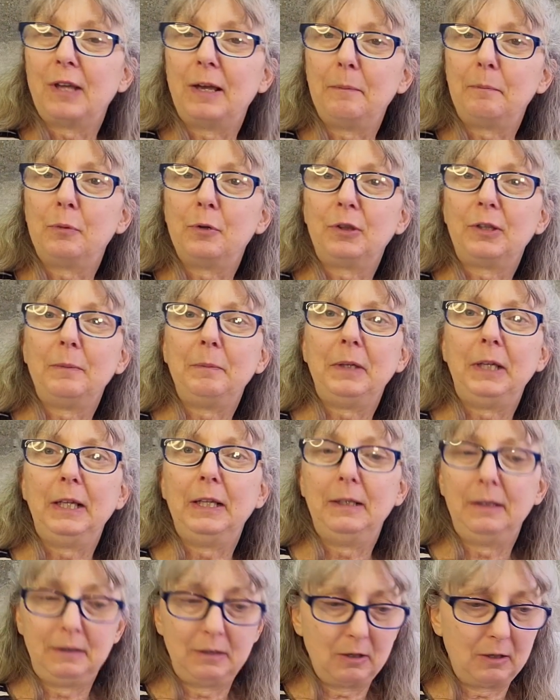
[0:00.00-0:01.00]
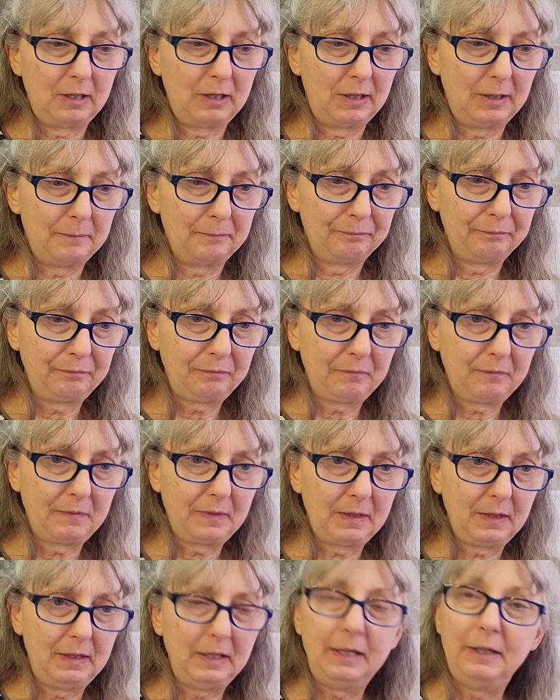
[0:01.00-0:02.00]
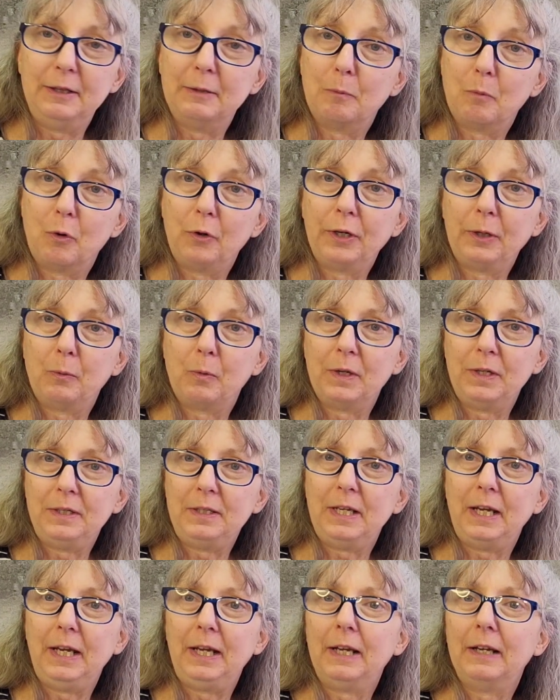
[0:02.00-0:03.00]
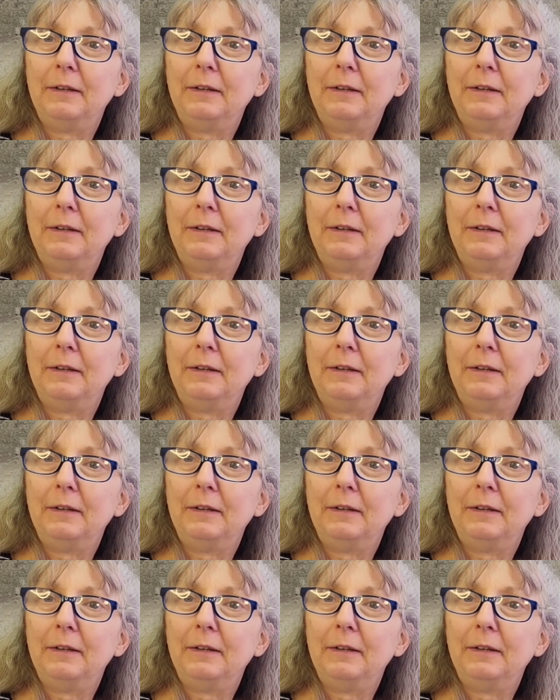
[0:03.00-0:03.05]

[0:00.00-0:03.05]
I put them in um, in the morning one day,